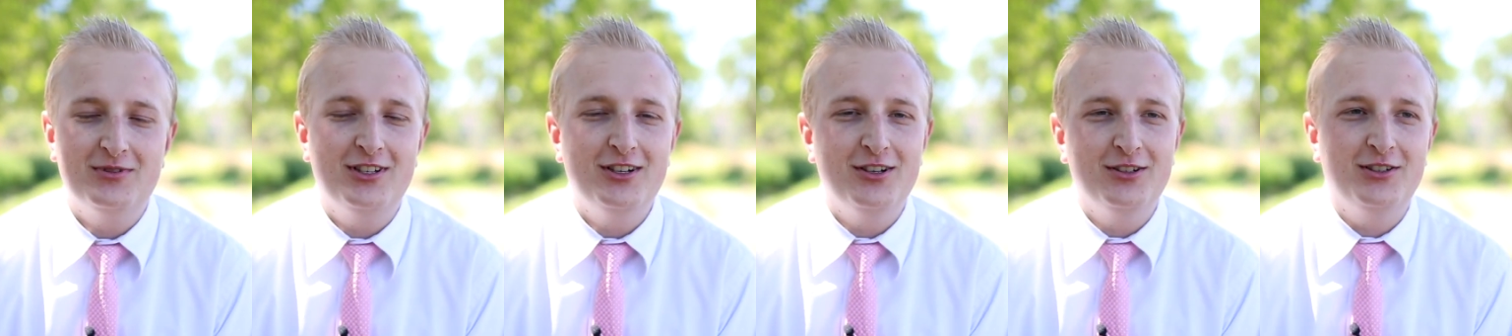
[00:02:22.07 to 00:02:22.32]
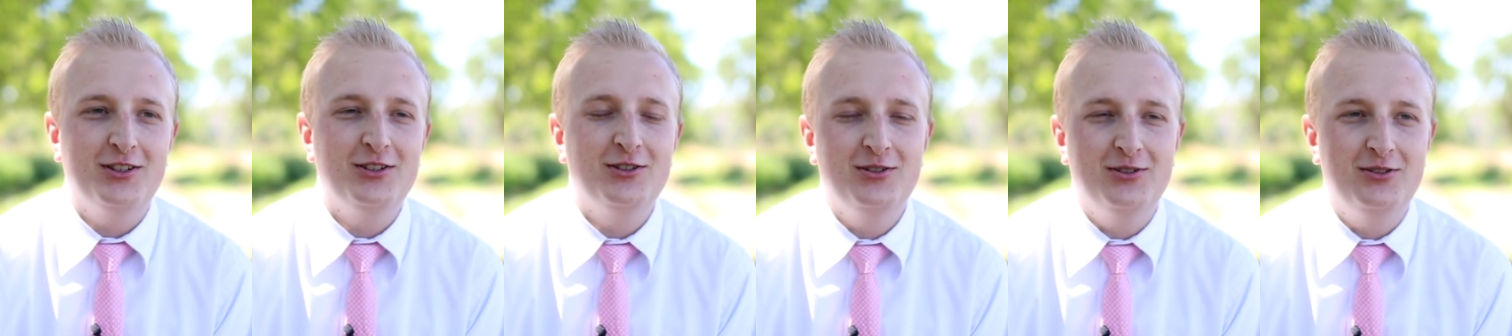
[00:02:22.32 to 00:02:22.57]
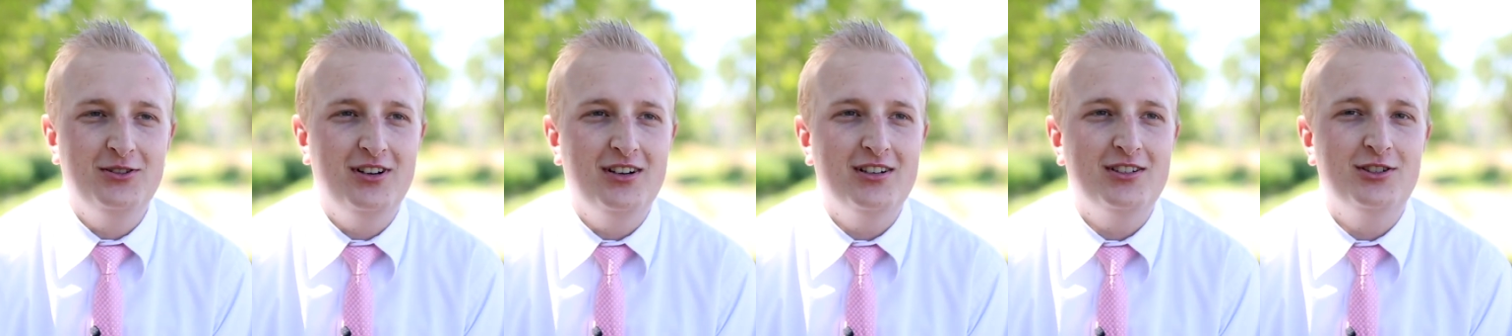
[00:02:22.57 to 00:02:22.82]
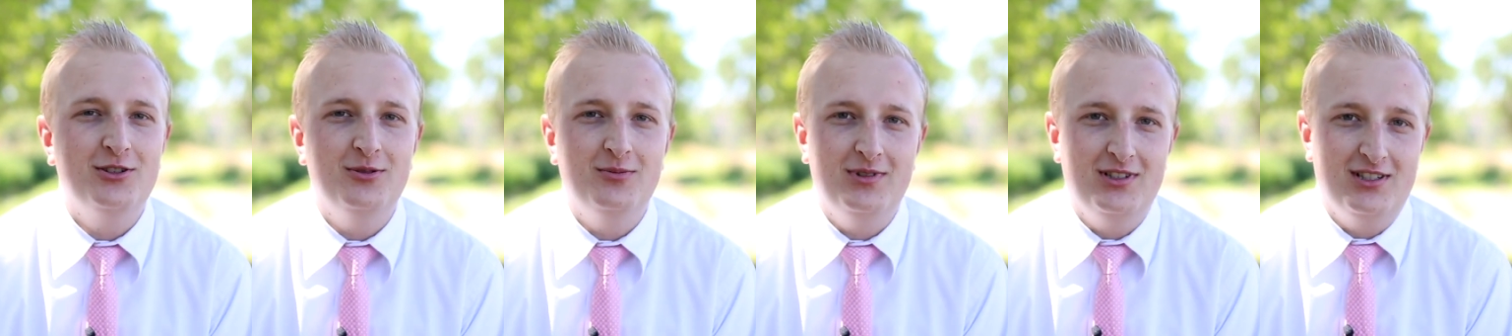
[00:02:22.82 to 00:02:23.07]
Go to the
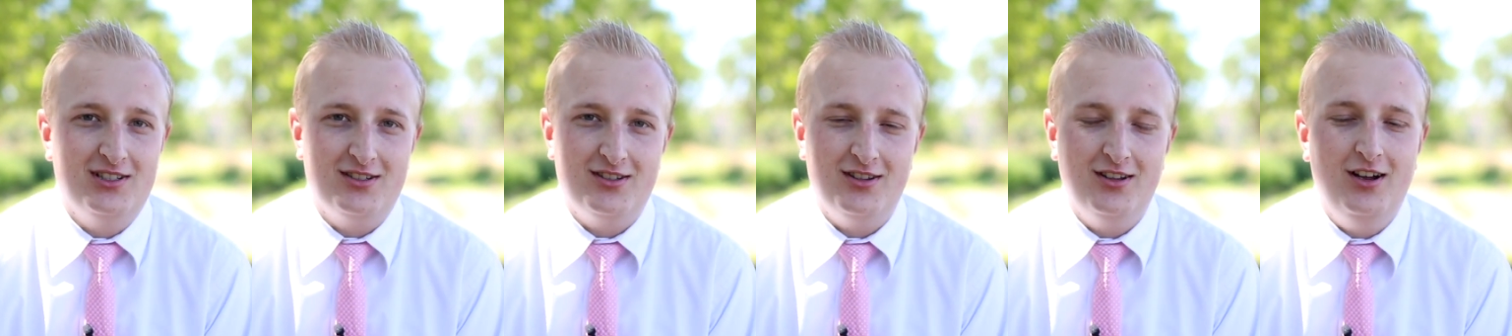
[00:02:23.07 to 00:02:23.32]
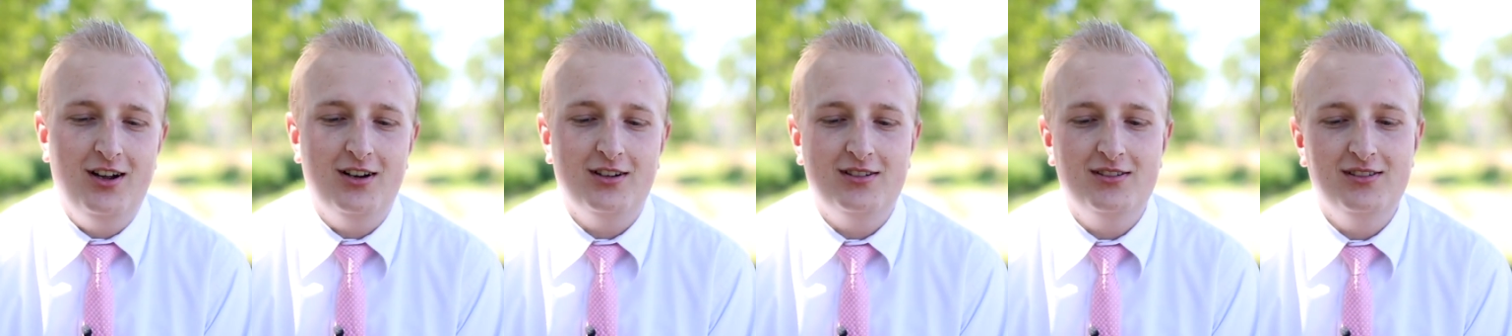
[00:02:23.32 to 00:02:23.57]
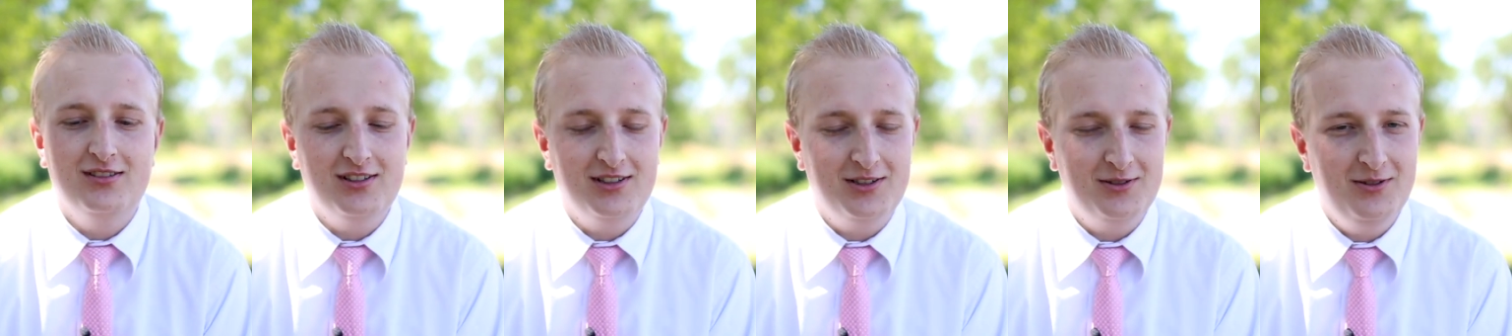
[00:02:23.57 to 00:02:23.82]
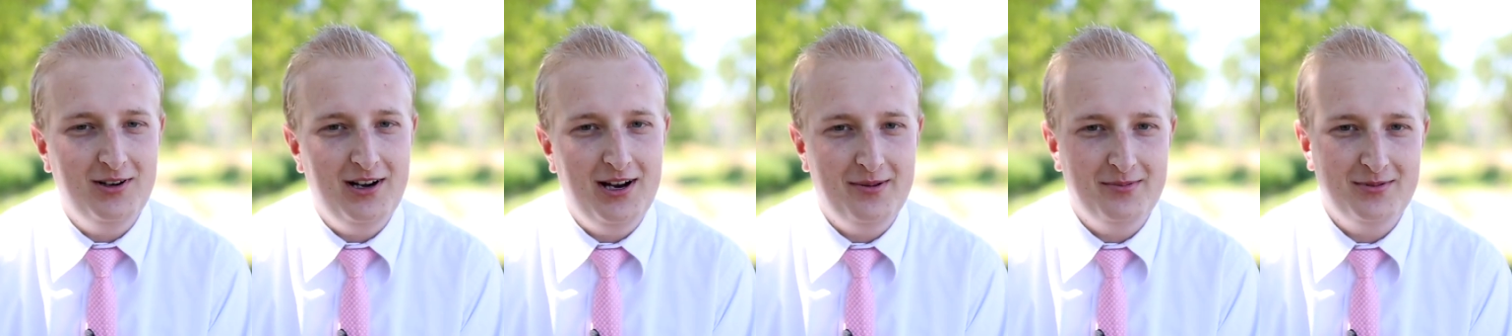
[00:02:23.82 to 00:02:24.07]
restroom, and it's locked. I was like,
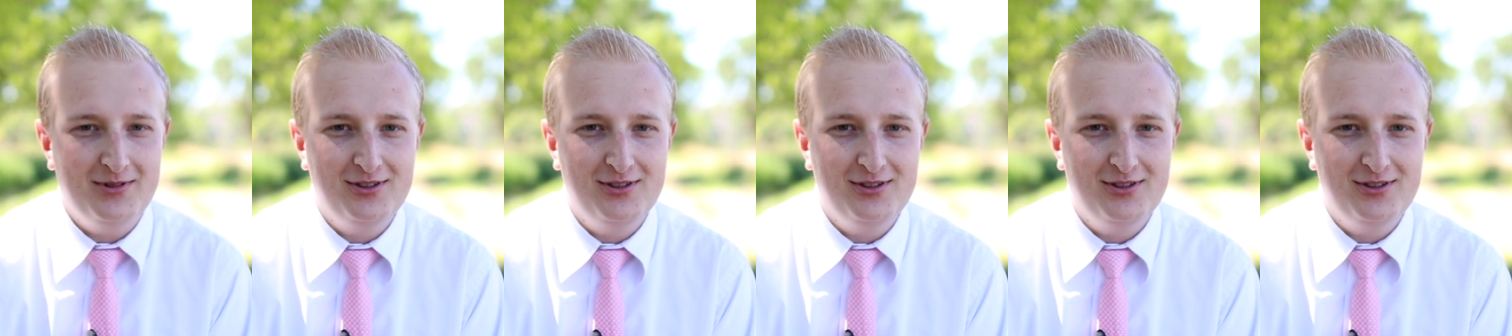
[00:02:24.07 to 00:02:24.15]
crap.